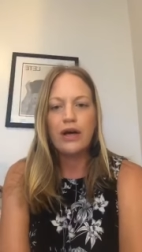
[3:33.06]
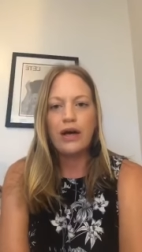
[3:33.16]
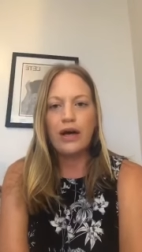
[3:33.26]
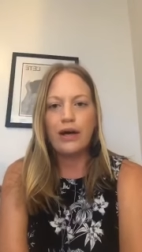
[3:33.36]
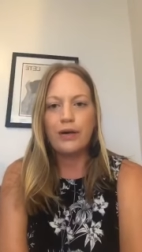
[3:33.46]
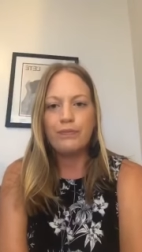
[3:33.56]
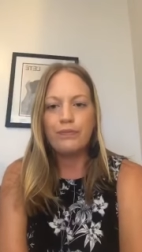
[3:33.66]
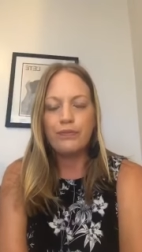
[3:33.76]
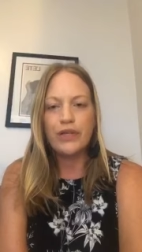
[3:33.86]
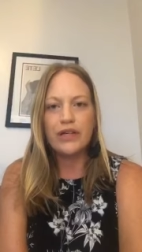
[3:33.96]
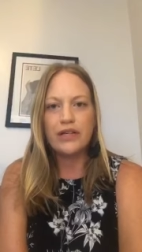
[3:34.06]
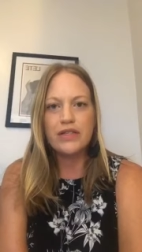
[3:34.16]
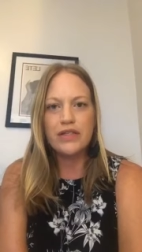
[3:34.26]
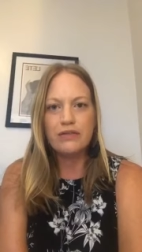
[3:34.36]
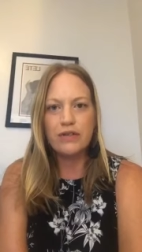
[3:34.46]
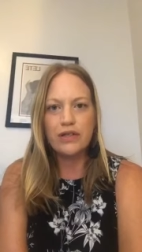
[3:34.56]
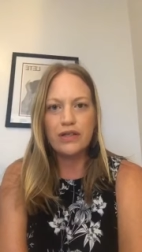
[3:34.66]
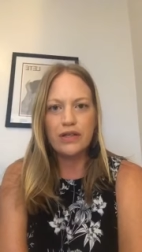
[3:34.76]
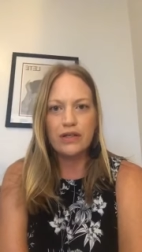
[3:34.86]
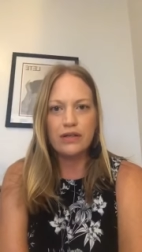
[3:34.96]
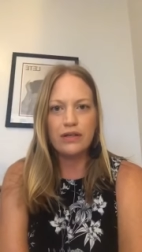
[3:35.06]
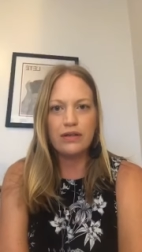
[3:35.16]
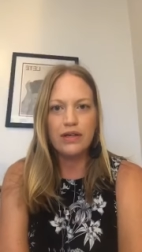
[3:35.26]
Um, because even in